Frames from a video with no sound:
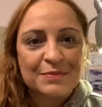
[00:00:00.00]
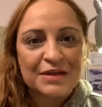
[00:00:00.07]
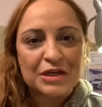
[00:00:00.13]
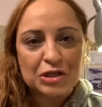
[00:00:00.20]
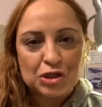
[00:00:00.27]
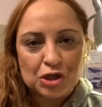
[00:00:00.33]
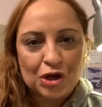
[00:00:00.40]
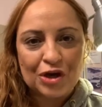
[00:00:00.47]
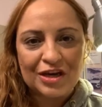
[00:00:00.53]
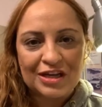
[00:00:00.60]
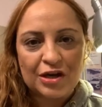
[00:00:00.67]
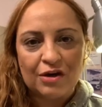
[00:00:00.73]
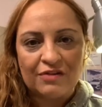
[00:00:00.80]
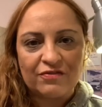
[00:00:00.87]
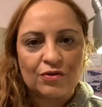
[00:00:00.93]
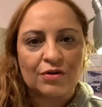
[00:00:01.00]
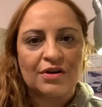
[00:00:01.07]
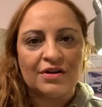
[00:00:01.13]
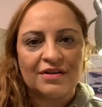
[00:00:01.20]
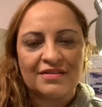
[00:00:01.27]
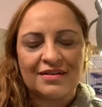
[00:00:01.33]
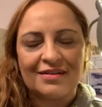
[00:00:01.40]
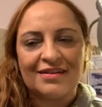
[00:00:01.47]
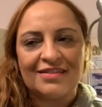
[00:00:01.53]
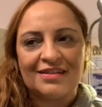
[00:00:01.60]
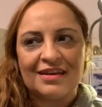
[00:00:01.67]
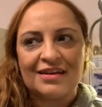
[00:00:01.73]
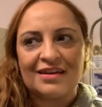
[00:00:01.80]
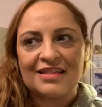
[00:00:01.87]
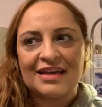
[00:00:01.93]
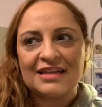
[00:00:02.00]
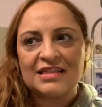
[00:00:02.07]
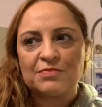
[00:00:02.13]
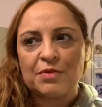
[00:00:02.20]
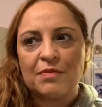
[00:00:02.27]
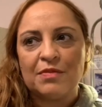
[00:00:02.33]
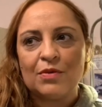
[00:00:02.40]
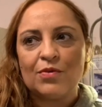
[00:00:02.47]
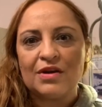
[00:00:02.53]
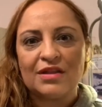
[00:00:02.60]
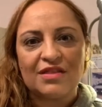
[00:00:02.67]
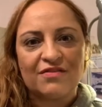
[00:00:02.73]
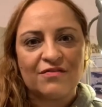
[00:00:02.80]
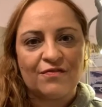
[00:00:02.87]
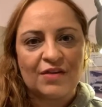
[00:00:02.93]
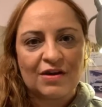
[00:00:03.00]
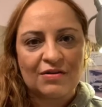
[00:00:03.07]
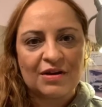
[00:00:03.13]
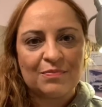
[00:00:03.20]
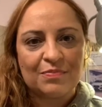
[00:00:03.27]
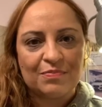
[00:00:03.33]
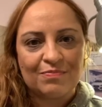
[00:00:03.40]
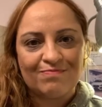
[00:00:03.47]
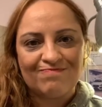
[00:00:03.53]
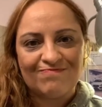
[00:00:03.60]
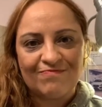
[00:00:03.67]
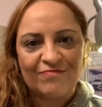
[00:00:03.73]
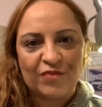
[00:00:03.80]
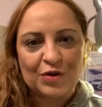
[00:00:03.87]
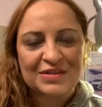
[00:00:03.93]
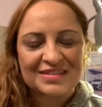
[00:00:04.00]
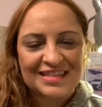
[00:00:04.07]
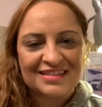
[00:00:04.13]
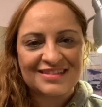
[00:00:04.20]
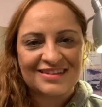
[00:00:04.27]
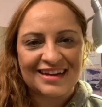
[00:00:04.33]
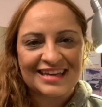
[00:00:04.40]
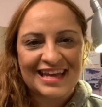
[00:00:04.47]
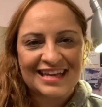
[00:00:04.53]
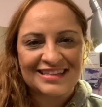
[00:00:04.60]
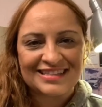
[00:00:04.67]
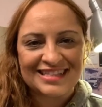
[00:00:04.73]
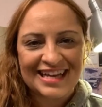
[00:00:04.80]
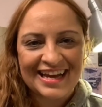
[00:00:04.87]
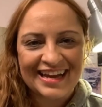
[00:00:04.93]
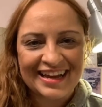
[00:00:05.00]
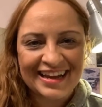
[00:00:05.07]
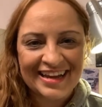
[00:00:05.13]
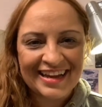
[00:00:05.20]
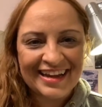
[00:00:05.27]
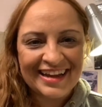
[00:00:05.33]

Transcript: a journey of growth, and I think that's probably one of the very first things that I can say.